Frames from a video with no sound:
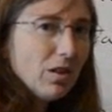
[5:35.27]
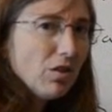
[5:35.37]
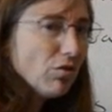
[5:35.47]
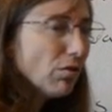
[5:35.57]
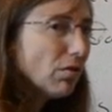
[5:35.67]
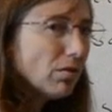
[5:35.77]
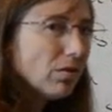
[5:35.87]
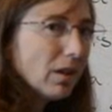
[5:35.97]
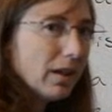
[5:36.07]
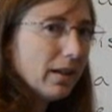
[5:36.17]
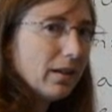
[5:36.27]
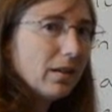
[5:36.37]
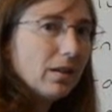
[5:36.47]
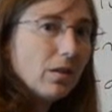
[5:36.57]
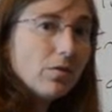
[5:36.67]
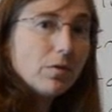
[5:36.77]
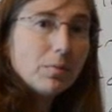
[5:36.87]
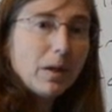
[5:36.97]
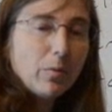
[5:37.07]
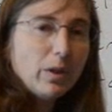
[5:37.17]
This looks like another
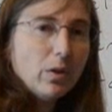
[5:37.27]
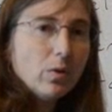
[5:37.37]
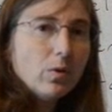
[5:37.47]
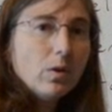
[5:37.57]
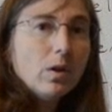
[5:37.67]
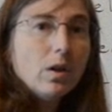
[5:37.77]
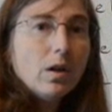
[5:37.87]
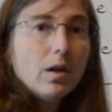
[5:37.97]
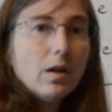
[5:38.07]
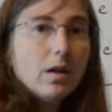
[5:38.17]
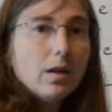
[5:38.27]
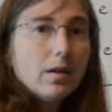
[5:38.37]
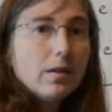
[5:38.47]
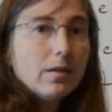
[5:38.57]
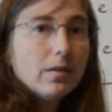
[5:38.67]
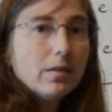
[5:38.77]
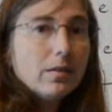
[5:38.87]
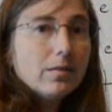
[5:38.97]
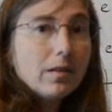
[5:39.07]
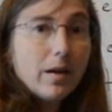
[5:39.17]
verb that we know,
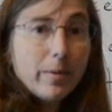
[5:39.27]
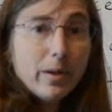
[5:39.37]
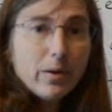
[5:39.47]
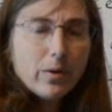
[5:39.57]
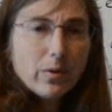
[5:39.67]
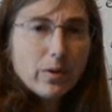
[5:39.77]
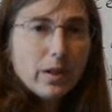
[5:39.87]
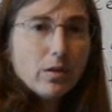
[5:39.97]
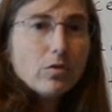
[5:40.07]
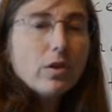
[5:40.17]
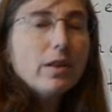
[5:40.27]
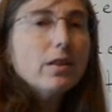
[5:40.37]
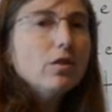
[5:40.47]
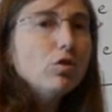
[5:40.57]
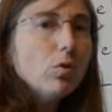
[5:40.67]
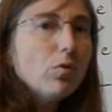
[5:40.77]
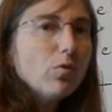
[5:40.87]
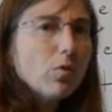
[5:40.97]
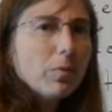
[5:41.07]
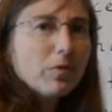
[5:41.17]
saber. It looks like the yo
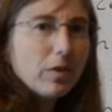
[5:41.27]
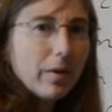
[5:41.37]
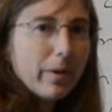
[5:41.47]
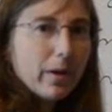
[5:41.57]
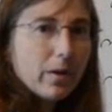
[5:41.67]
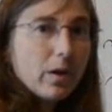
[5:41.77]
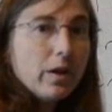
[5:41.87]
form of saber.